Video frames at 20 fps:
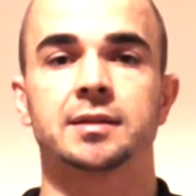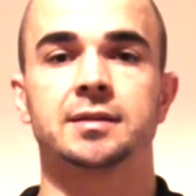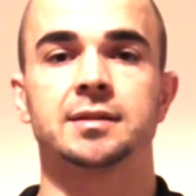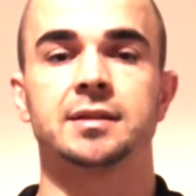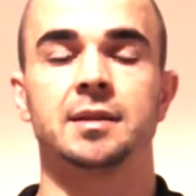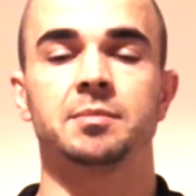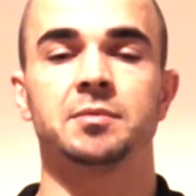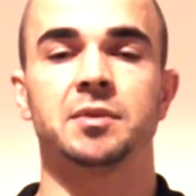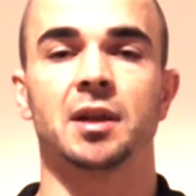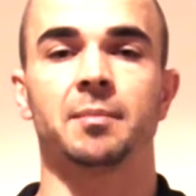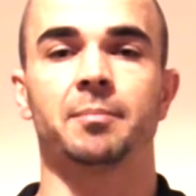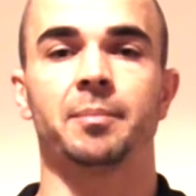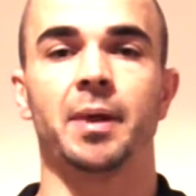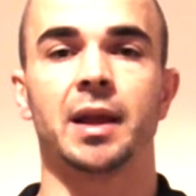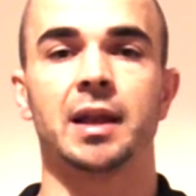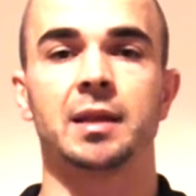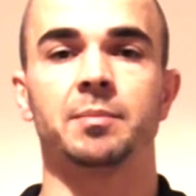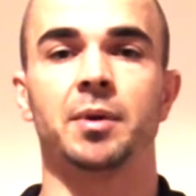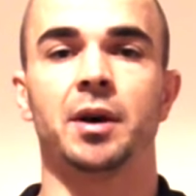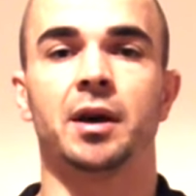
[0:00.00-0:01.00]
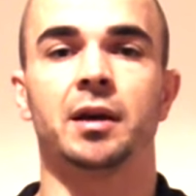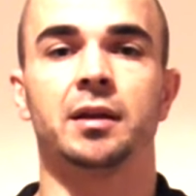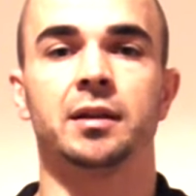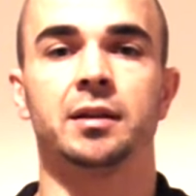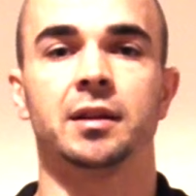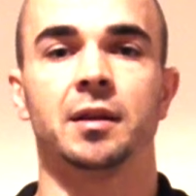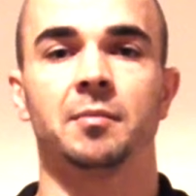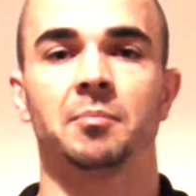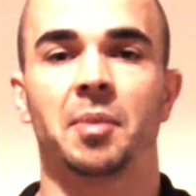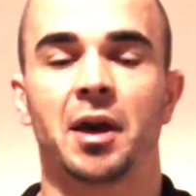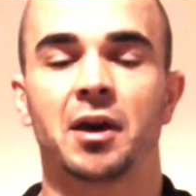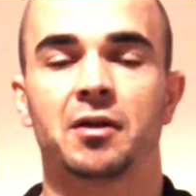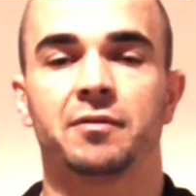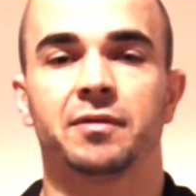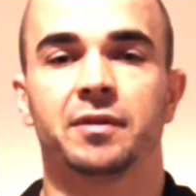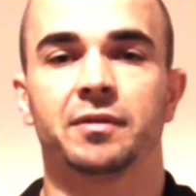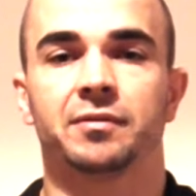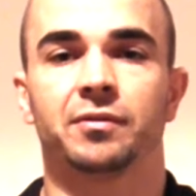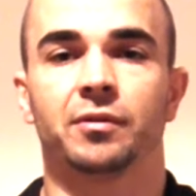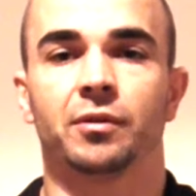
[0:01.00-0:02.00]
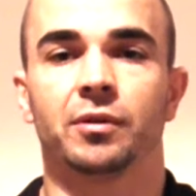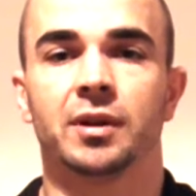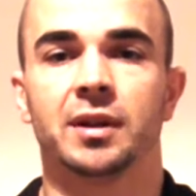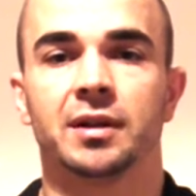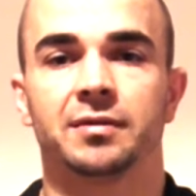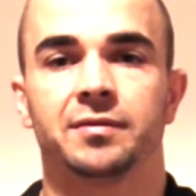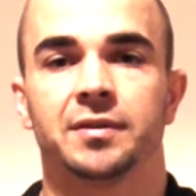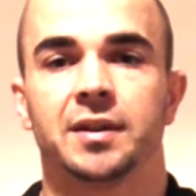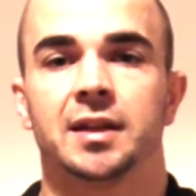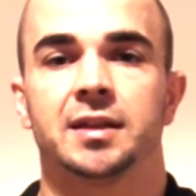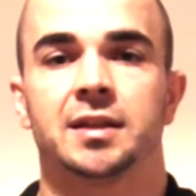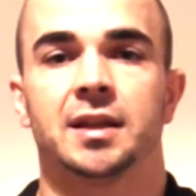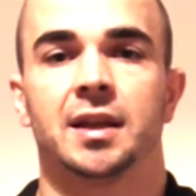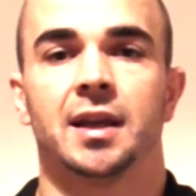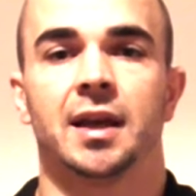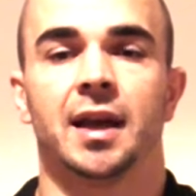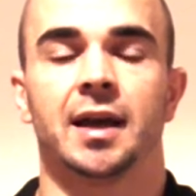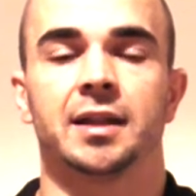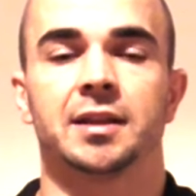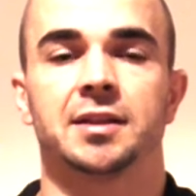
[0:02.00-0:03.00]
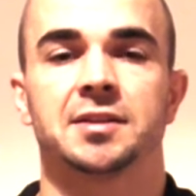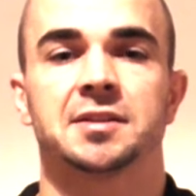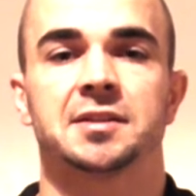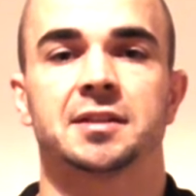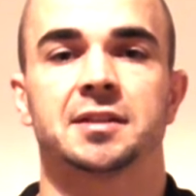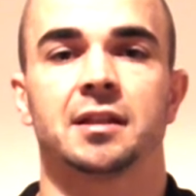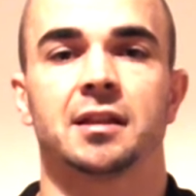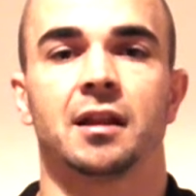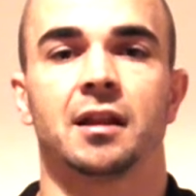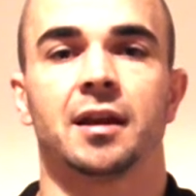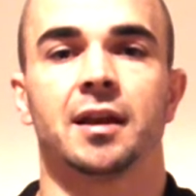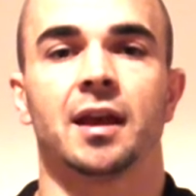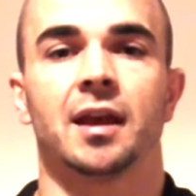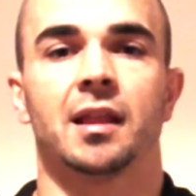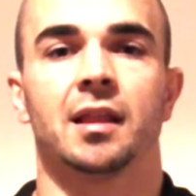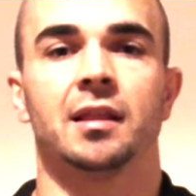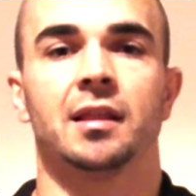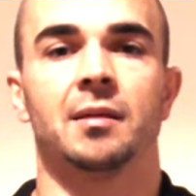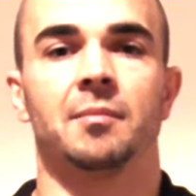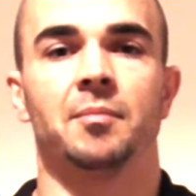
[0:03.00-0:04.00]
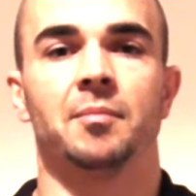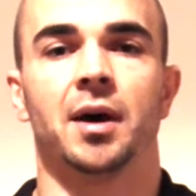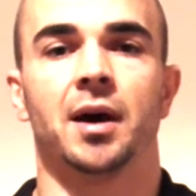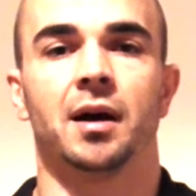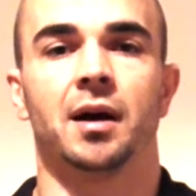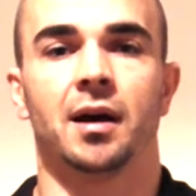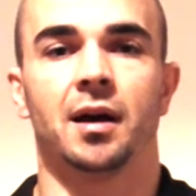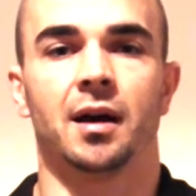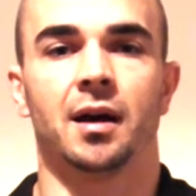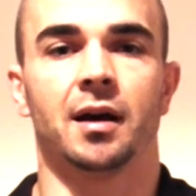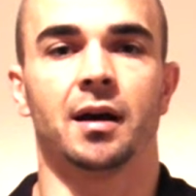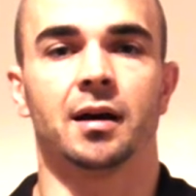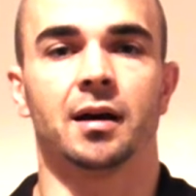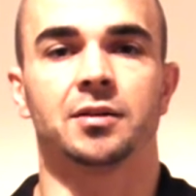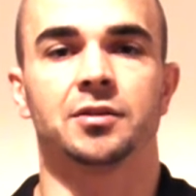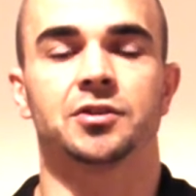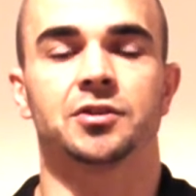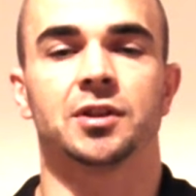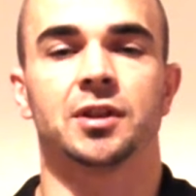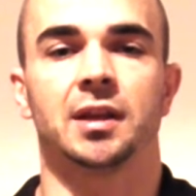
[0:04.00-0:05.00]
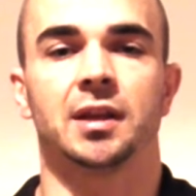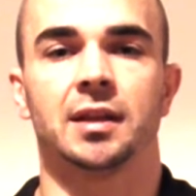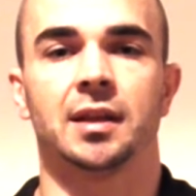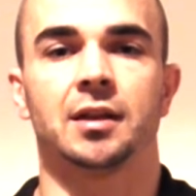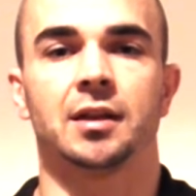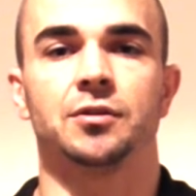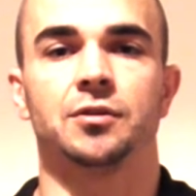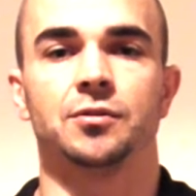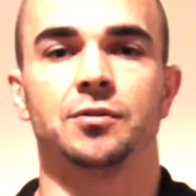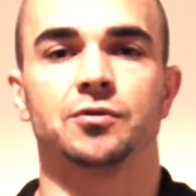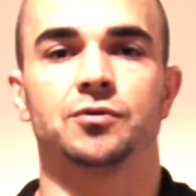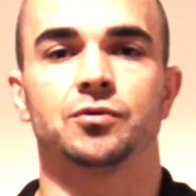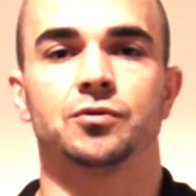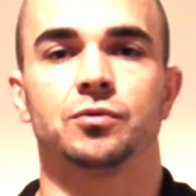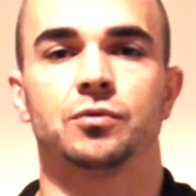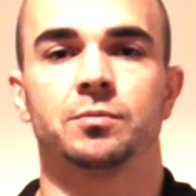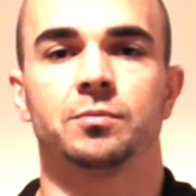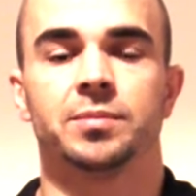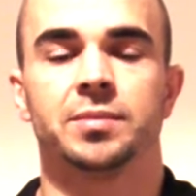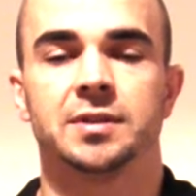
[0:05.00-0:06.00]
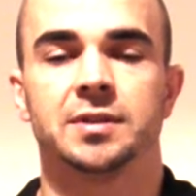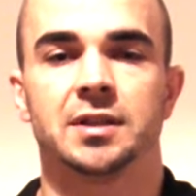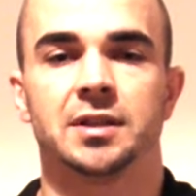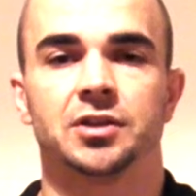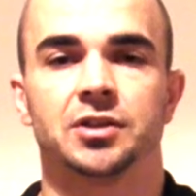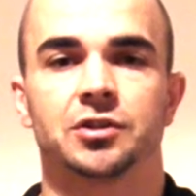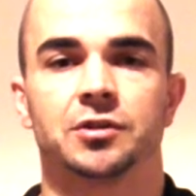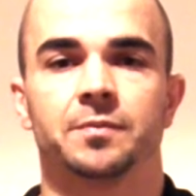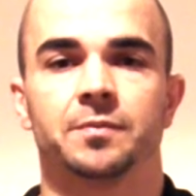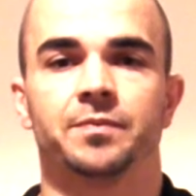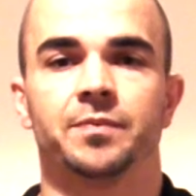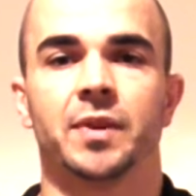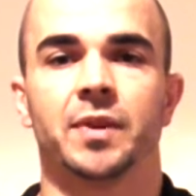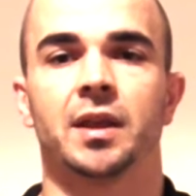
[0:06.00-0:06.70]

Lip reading: zipped up belly button, pelvic floor lifted, and a slight lumbar arch in that neutral position.